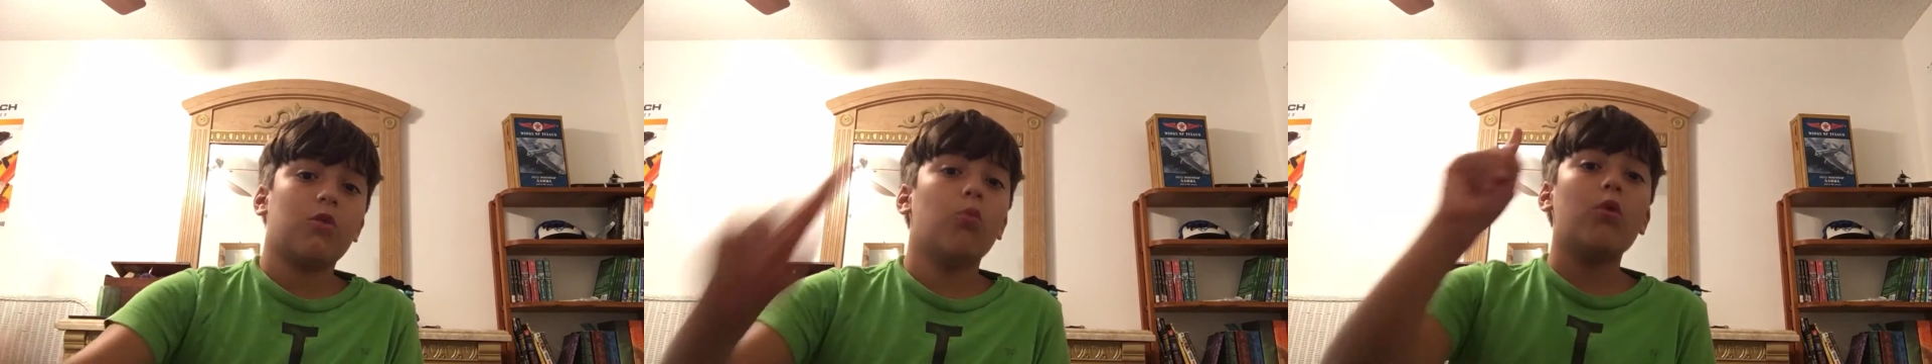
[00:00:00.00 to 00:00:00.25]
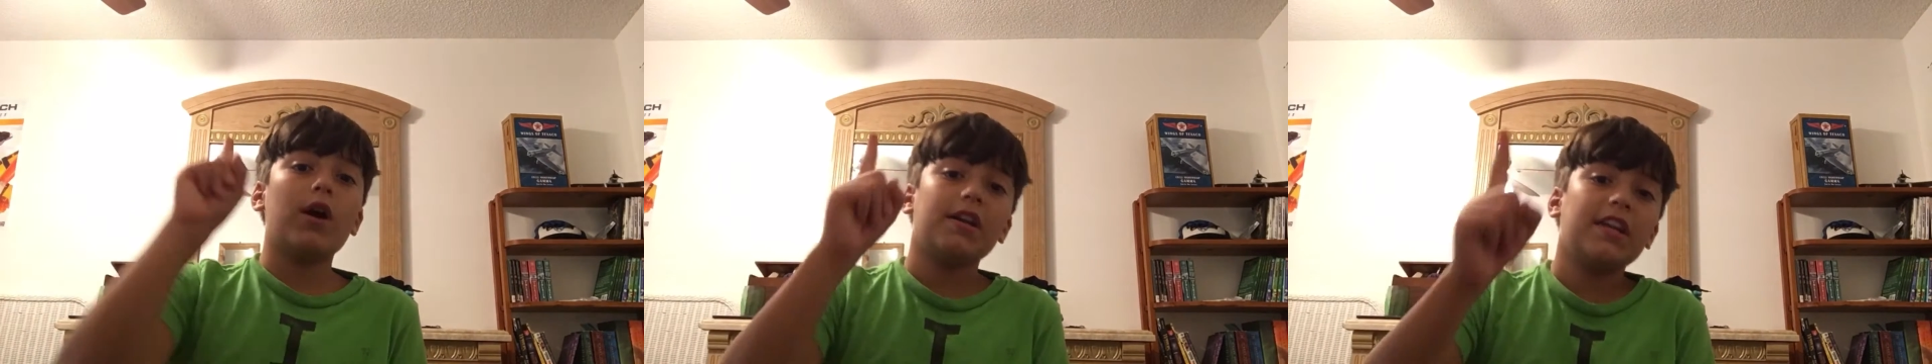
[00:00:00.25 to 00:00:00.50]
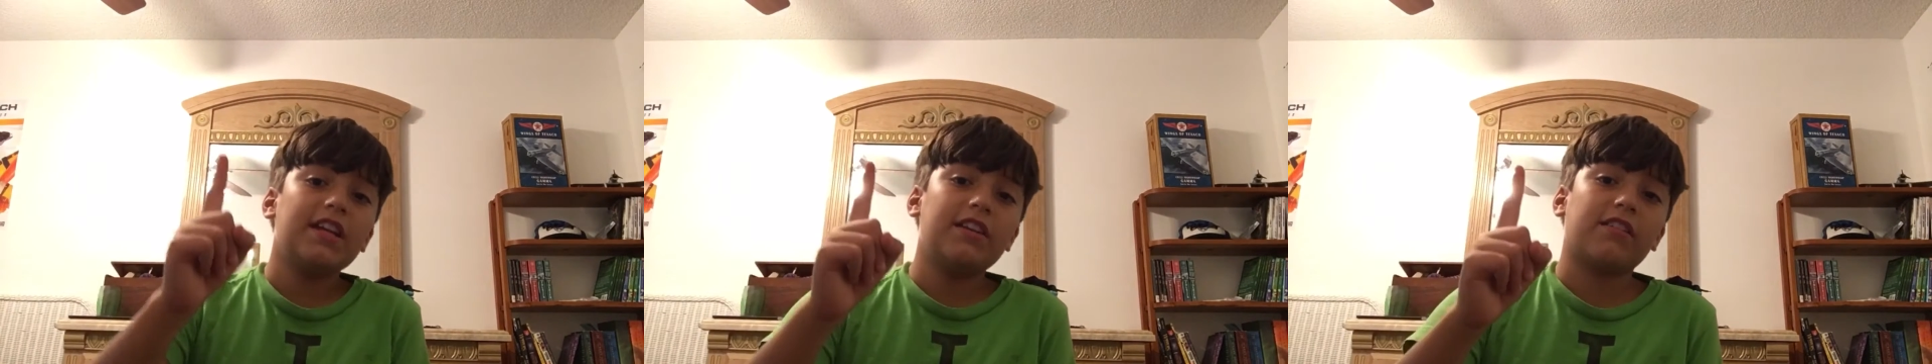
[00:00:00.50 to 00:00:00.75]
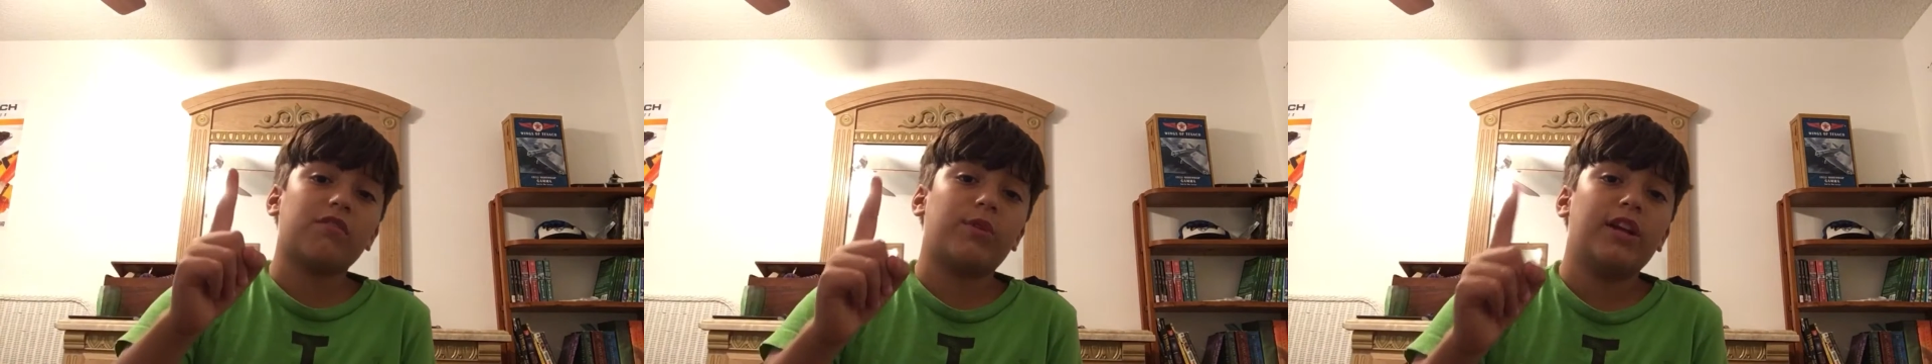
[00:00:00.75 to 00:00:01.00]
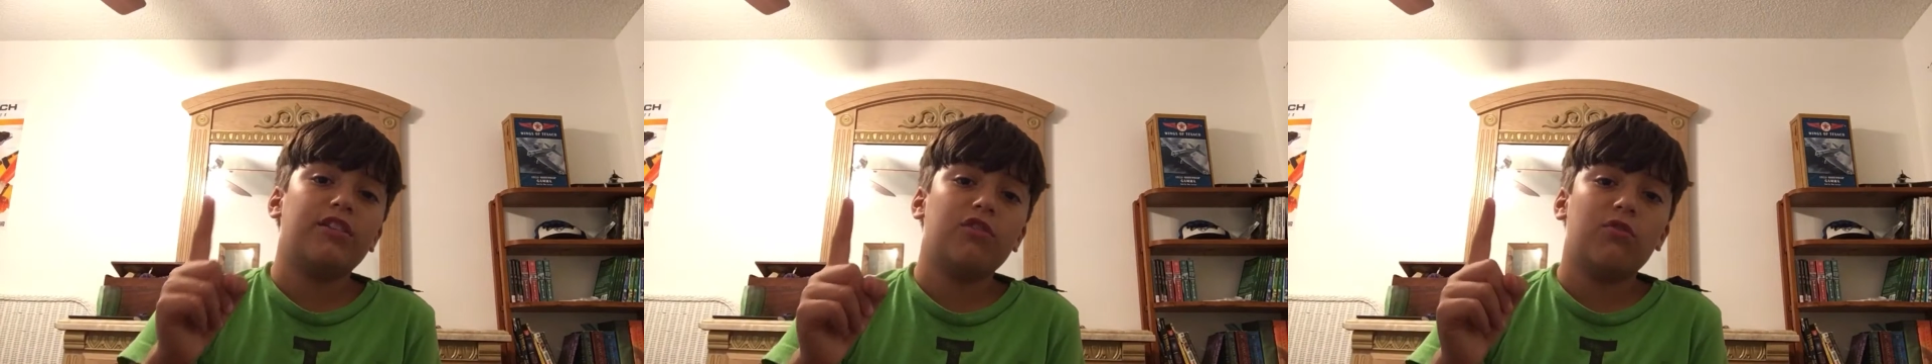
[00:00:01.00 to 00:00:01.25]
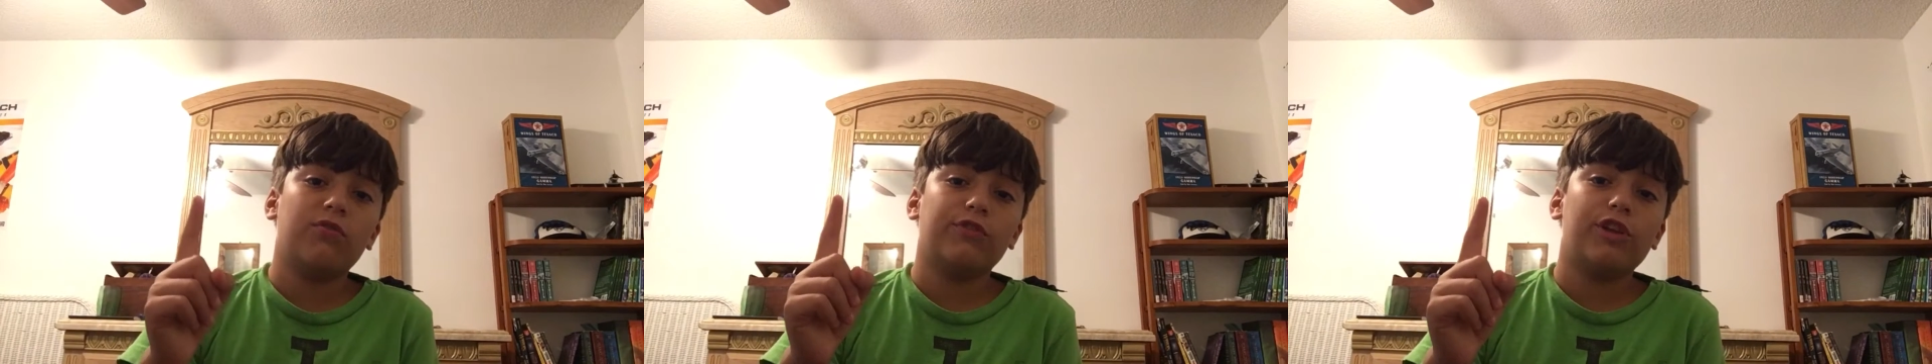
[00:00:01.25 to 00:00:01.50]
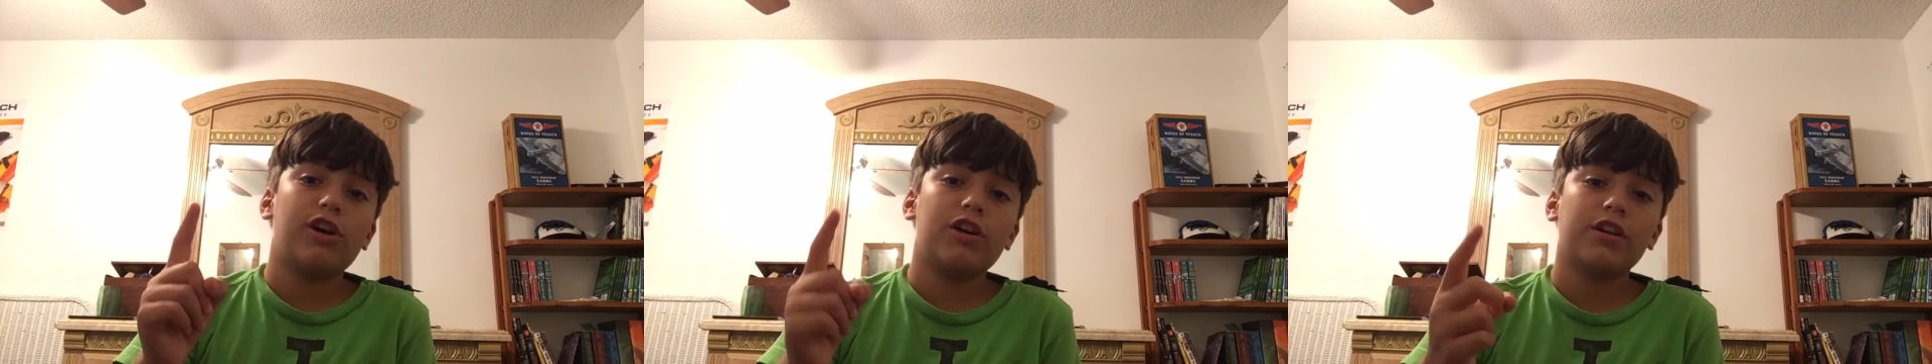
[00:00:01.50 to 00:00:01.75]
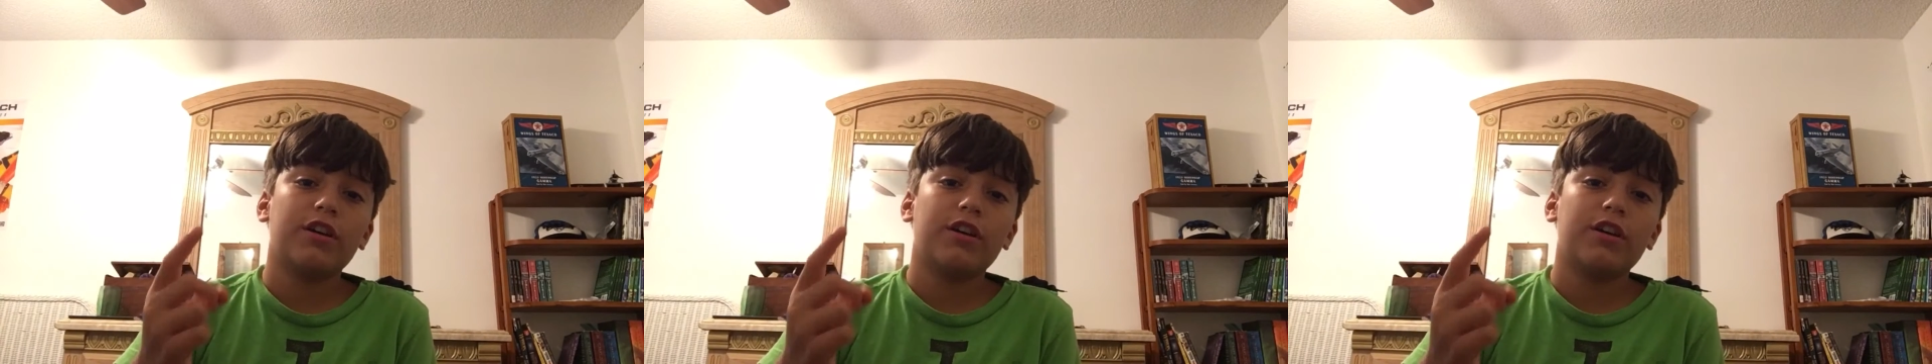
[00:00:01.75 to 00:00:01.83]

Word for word: one, he doesn't want to do a vlog.